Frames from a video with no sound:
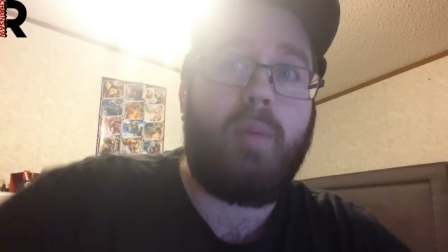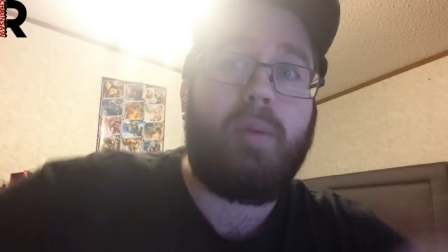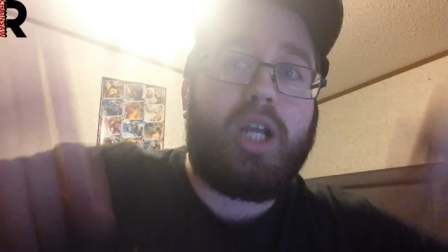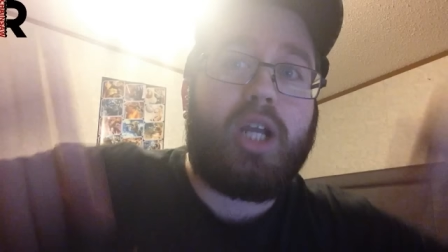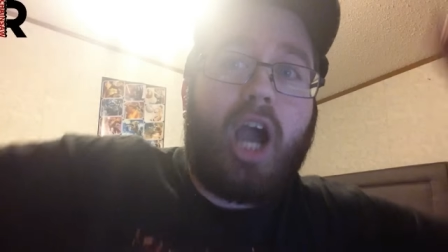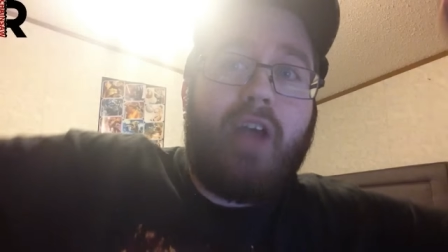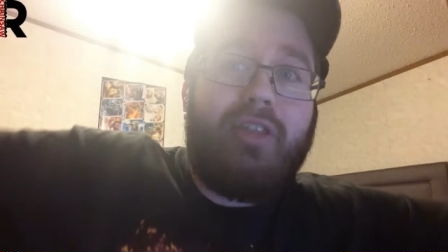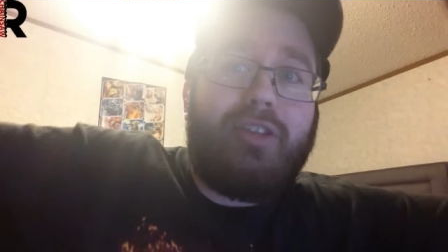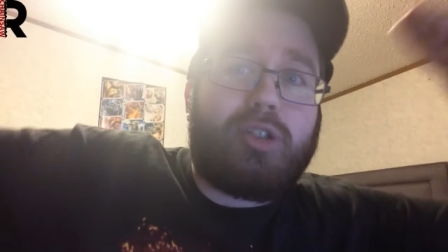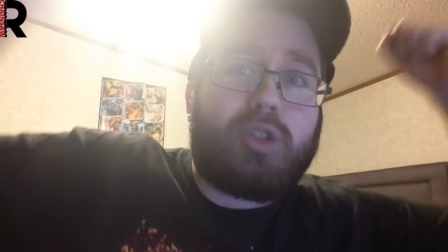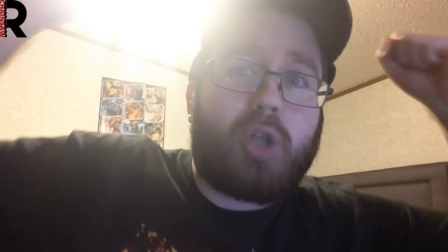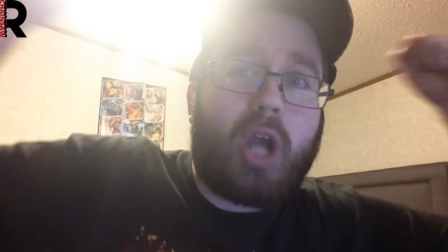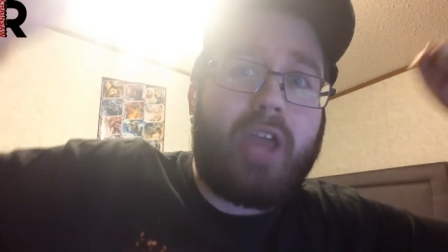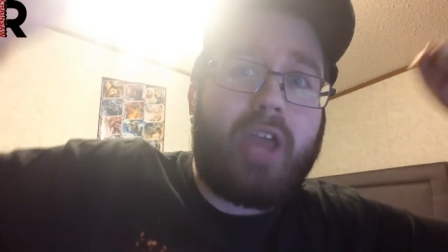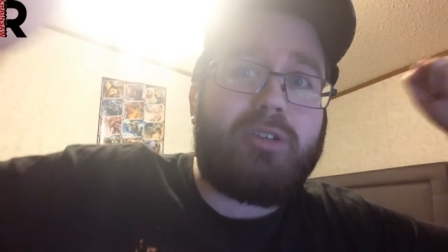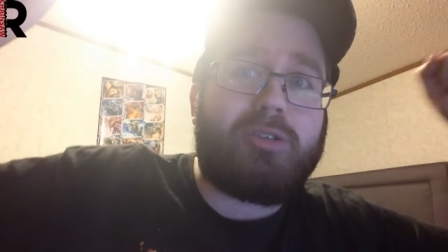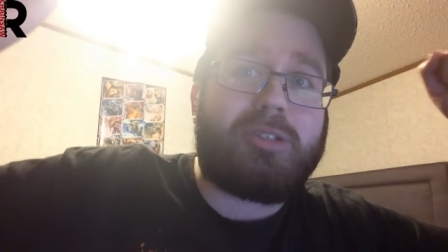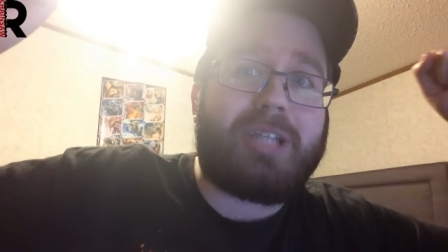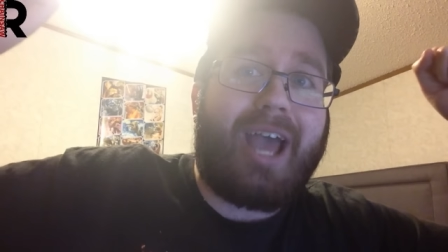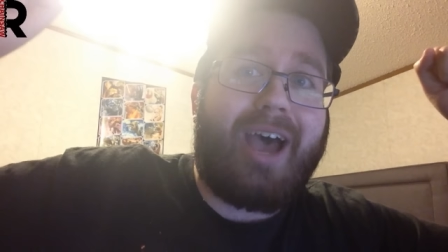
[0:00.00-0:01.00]
oh my god, the
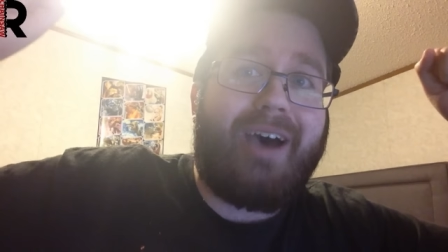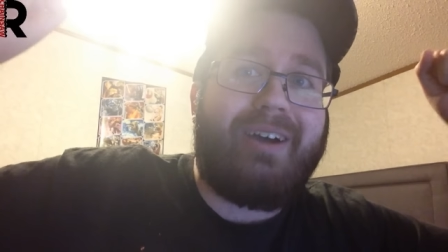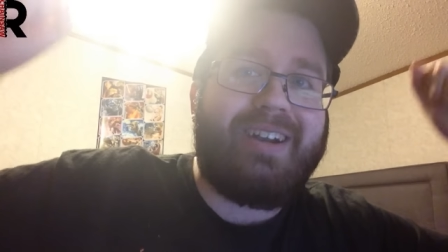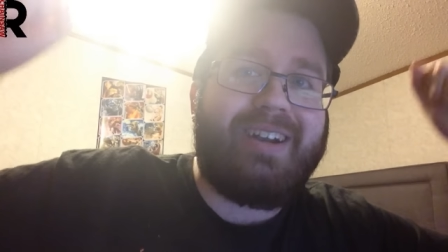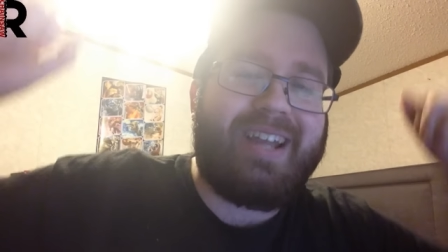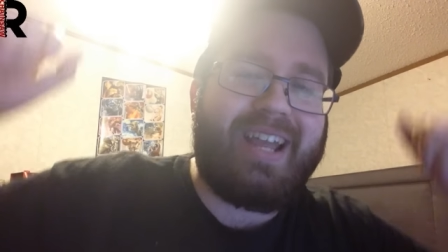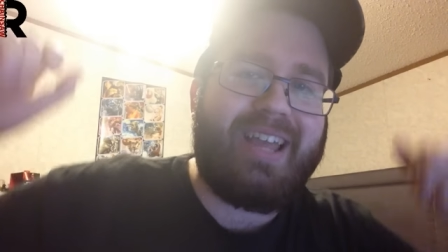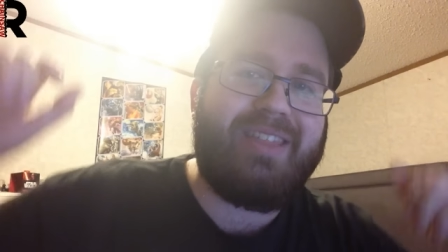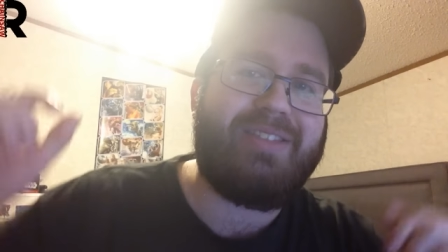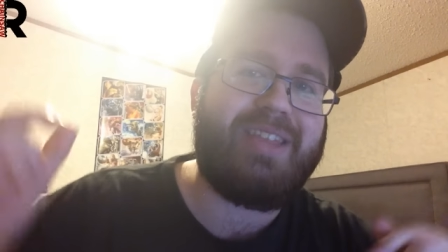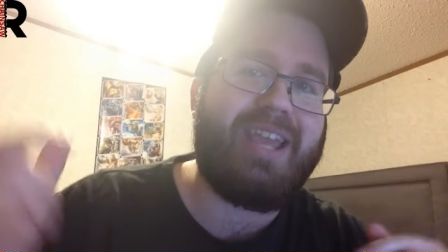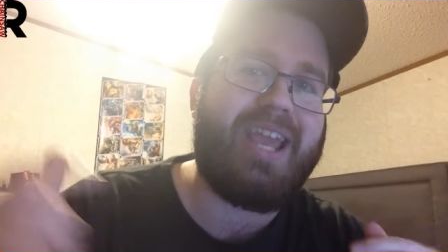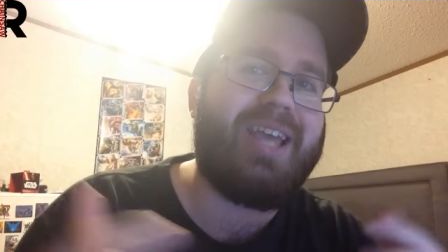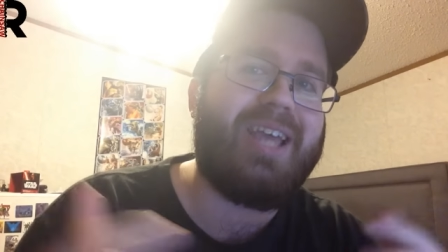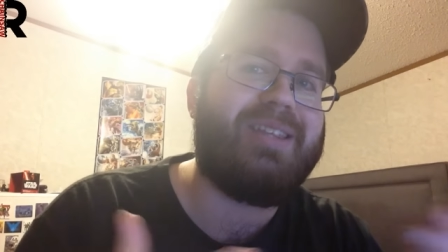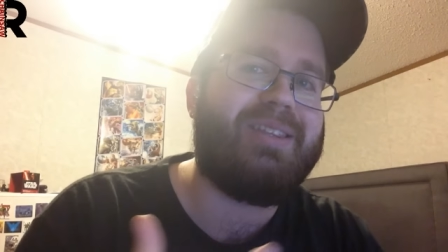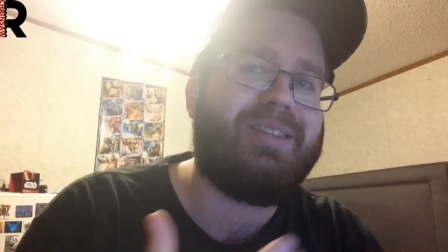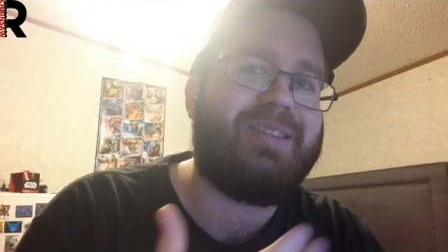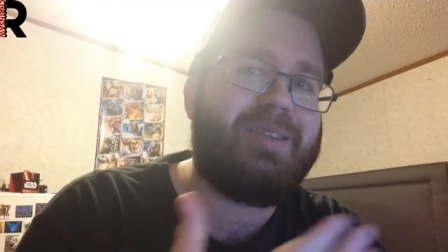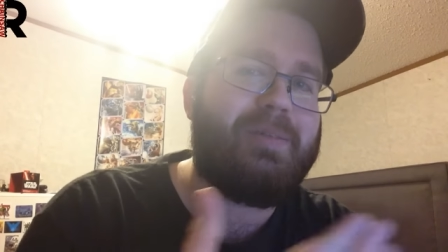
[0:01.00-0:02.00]
trailer's out! And
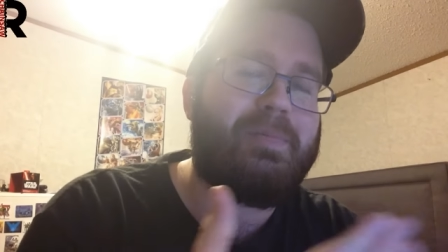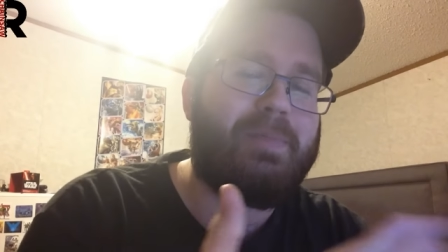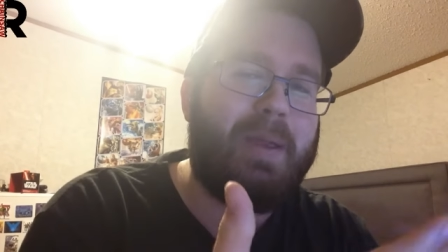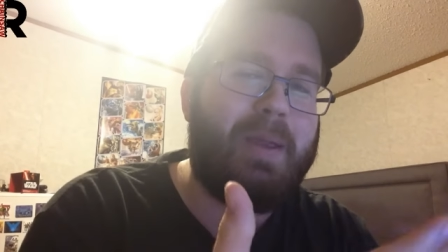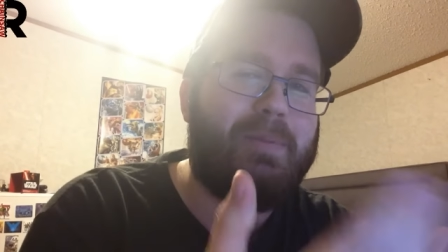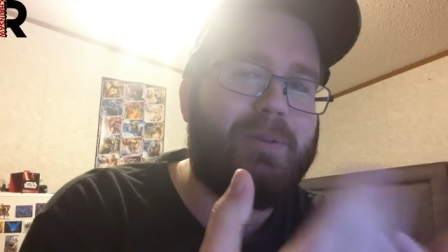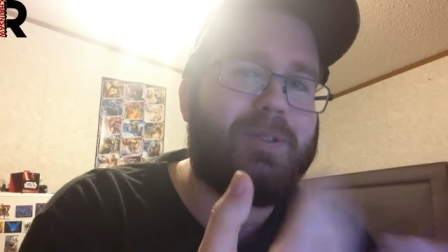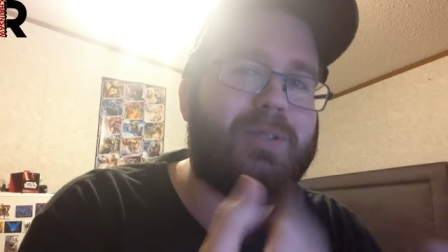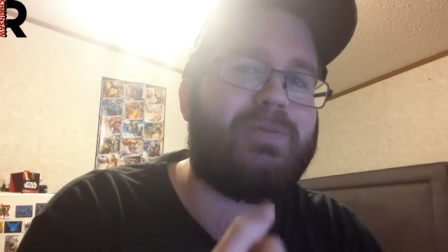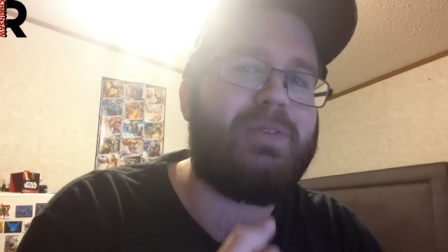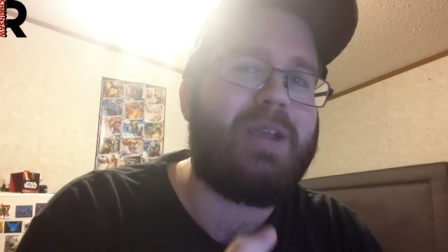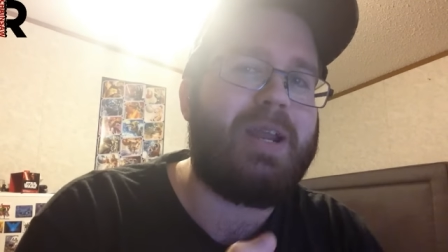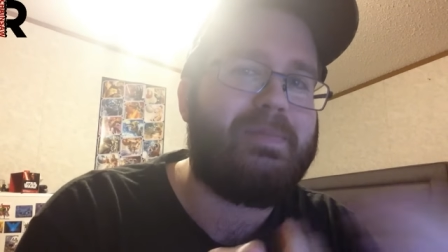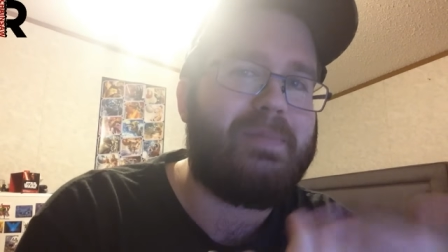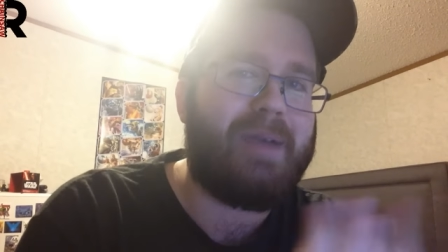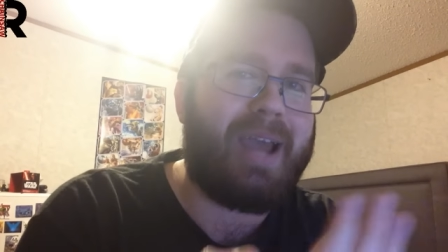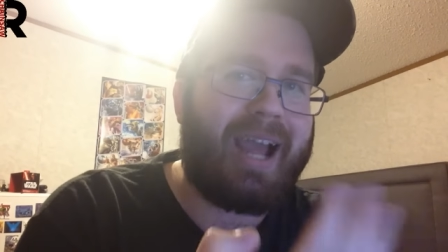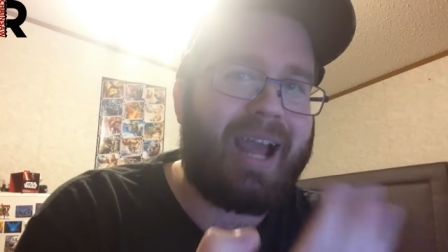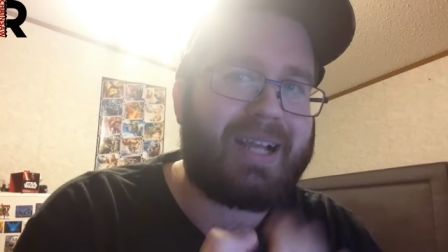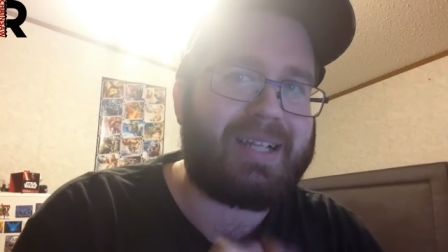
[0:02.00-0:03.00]
then the people's
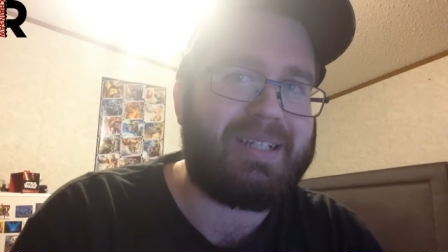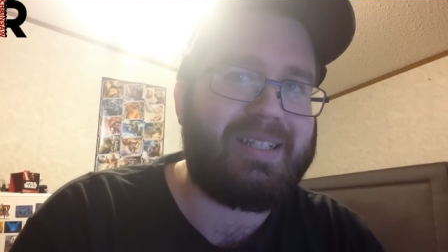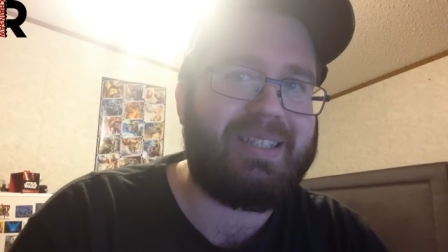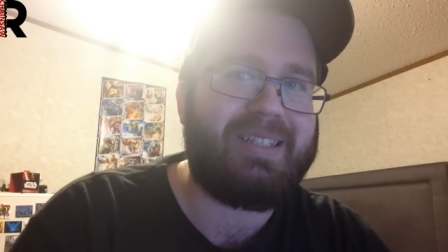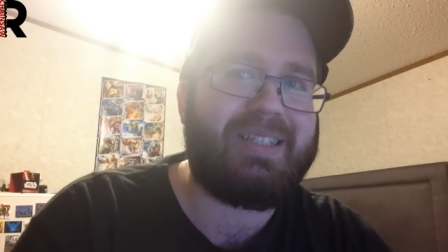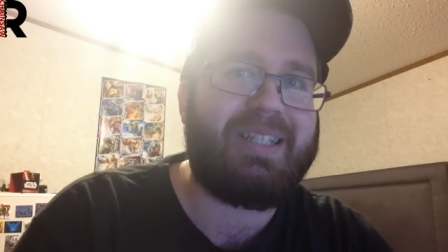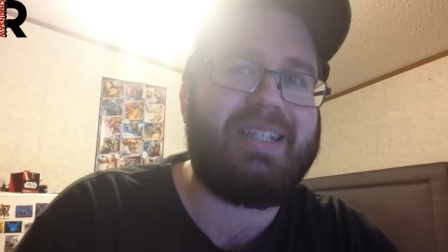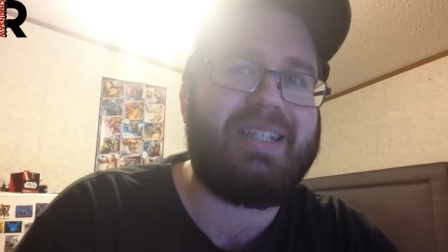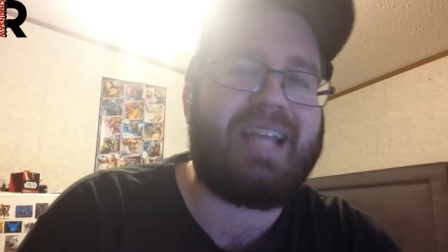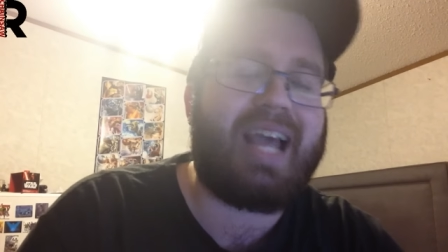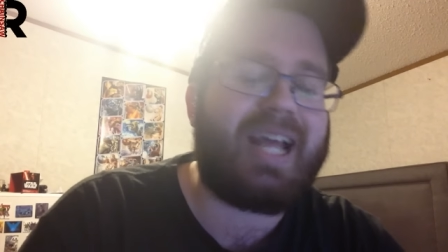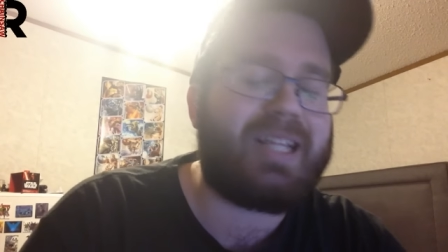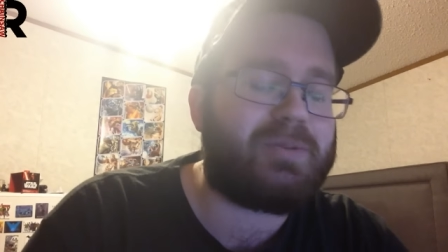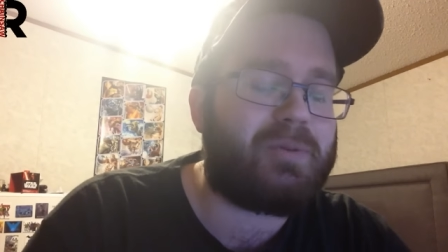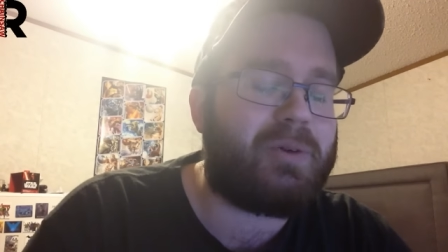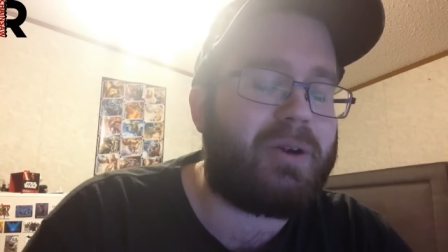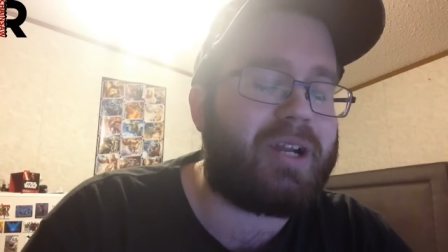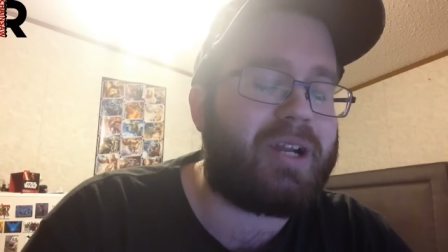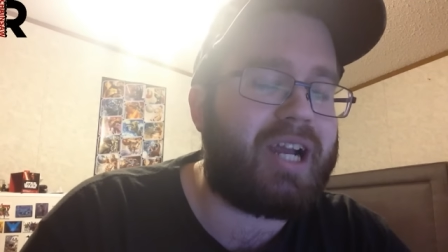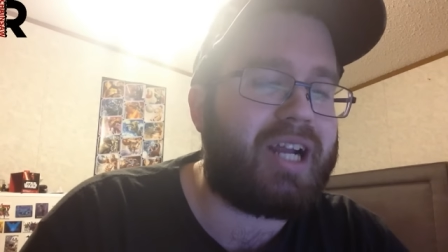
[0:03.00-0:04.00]
feedback. Then
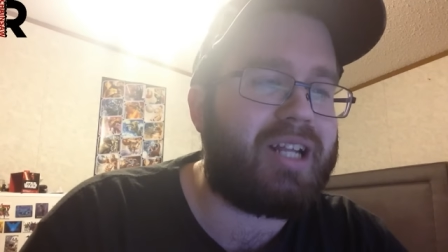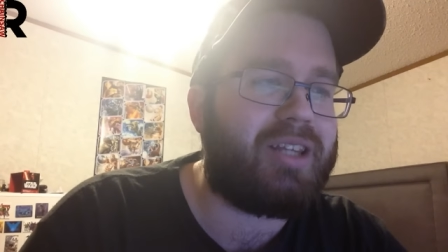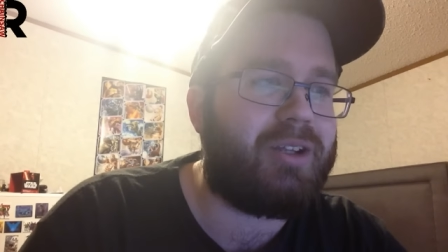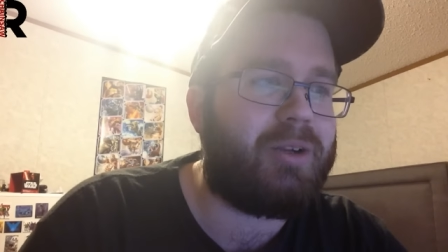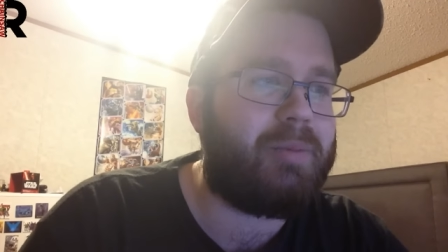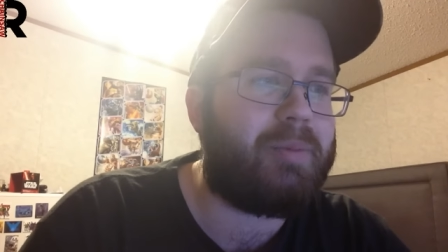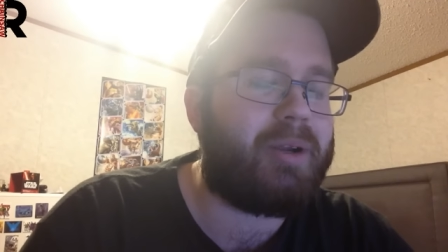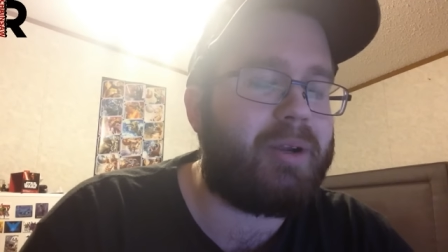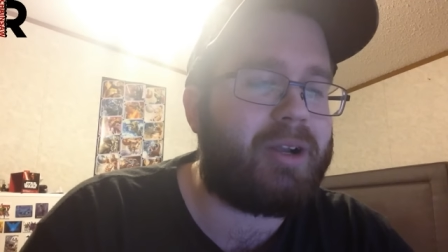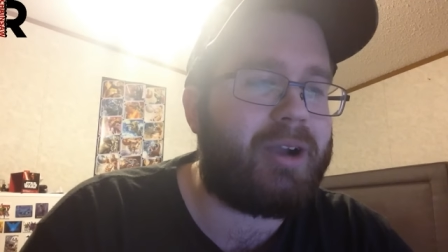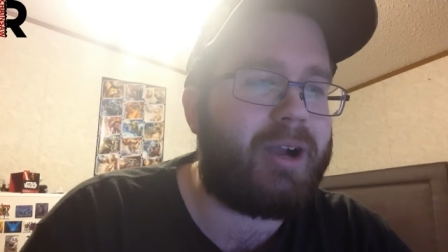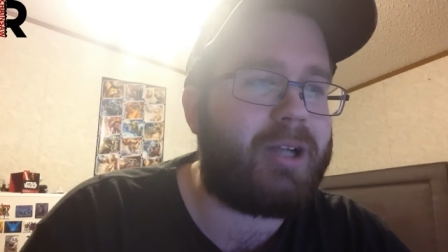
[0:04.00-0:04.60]
that's where it got a little bit